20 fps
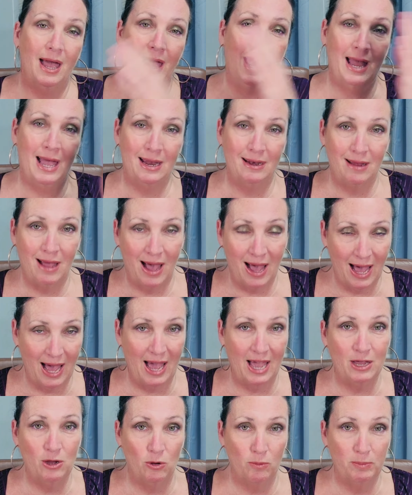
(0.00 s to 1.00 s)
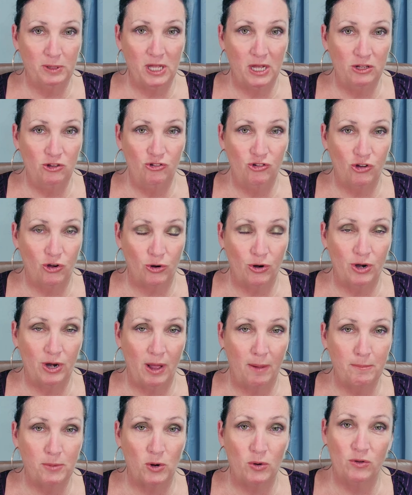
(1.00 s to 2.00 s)
and higher blood sugar
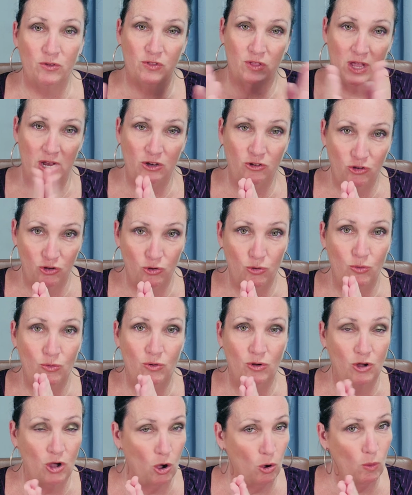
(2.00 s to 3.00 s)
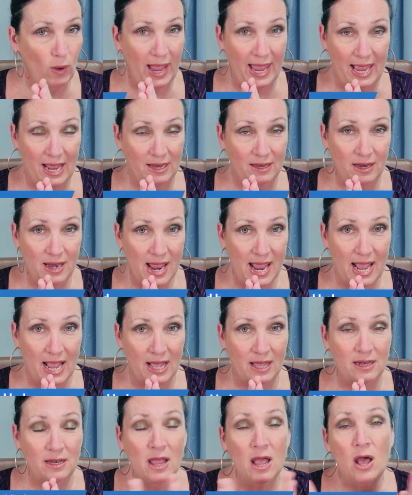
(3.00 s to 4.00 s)
numbers, they do go hand in
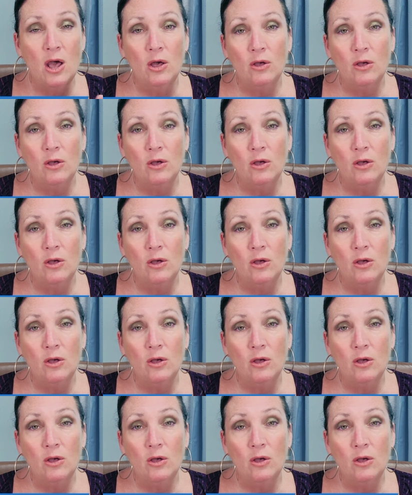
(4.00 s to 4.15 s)
hand.